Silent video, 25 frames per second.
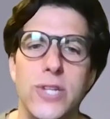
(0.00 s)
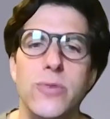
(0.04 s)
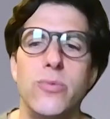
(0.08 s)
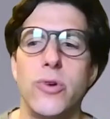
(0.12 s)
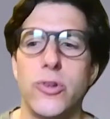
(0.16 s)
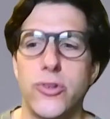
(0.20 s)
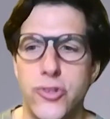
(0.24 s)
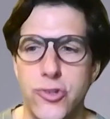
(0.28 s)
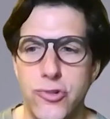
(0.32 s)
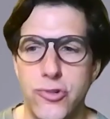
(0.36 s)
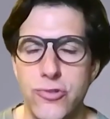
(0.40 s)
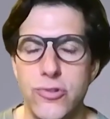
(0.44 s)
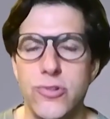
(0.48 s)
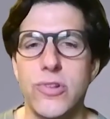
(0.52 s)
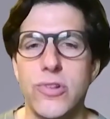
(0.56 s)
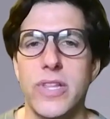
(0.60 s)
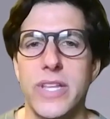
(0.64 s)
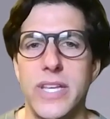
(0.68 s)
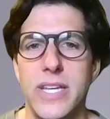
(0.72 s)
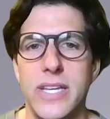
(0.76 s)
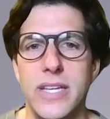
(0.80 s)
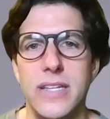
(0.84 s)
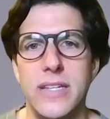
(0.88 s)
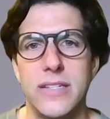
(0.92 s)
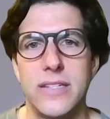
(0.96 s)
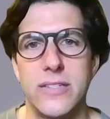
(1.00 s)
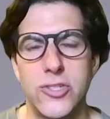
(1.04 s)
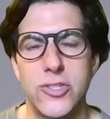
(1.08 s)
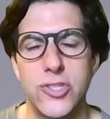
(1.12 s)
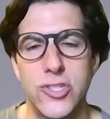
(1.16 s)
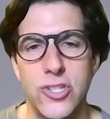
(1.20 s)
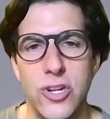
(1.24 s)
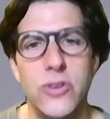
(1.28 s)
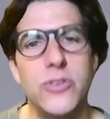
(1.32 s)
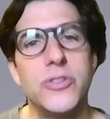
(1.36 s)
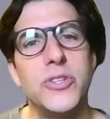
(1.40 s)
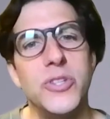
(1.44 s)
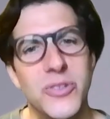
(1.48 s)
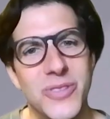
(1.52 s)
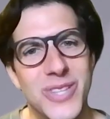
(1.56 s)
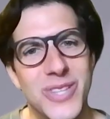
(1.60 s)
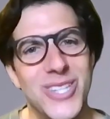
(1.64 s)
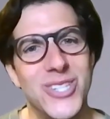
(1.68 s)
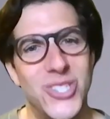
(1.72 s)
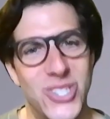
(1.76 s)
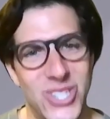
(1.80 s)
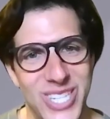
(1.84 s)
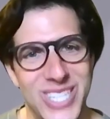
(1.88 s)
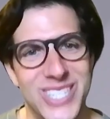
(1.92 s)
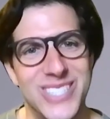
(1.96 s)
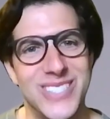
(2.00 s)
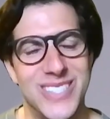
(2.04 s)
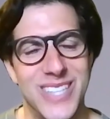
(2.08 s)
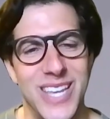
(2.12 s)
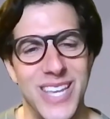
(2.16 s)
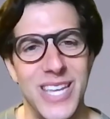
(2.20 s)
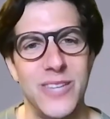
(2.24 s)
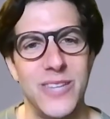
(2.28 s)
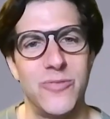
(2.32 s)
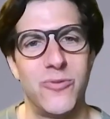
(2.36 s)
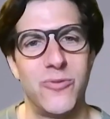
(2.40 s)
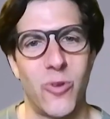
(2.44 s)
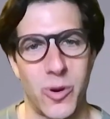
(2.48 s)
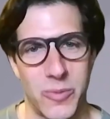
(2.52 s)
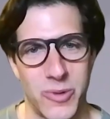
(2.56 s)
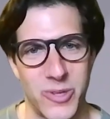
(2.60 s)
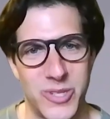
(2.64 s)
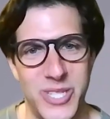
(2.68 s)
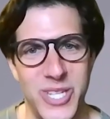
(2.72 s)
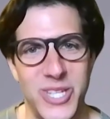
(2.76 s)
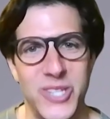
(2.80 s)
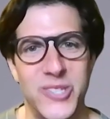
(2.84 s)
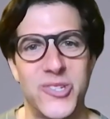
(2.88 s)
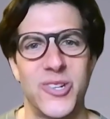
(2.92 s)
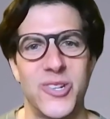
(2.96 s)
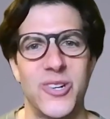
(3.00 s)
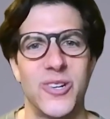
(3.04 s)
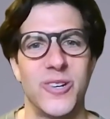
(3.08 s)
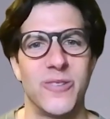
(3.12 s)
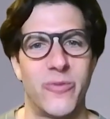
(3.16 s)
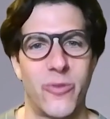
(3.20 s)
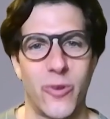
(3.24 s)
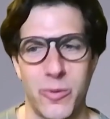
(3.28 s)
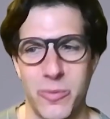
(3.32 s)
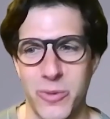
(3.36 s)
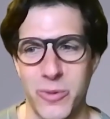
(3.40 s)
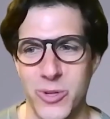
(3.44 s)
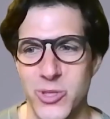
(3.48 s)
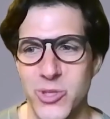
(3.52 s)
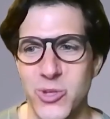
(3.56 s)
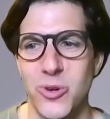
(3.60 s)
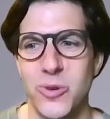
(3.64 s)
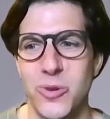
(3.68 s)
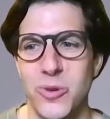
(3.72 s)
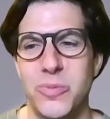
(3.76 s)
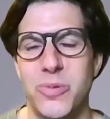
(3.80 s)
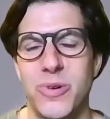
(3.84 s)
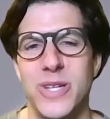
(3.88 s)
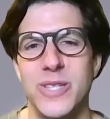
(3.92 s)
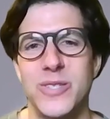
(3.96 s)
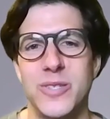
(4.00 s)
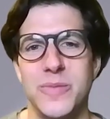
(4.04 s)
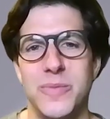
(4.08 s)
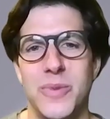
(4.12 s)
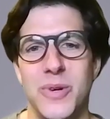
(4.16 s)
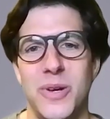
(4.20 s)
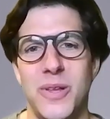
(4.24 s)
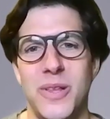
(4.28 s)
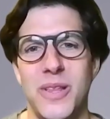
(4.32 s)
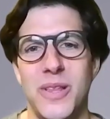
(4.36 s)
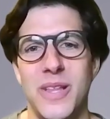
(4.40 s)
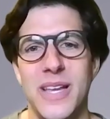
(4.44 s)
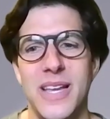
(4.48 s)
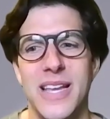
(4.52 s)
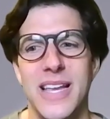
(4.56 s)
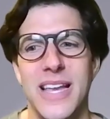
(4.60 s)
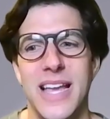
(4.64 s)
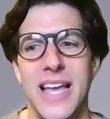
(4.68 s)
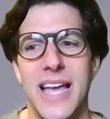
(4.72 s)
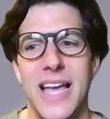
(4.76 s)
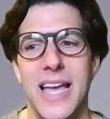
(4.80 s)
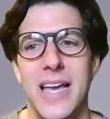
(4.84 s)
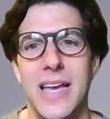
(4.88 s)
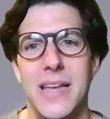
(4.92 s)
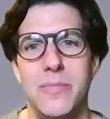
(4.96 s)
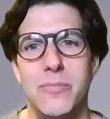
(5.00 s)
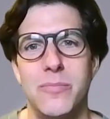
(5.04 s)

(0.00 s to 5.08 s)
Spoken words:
she will truly show you that she is a former teacher, a former school principal,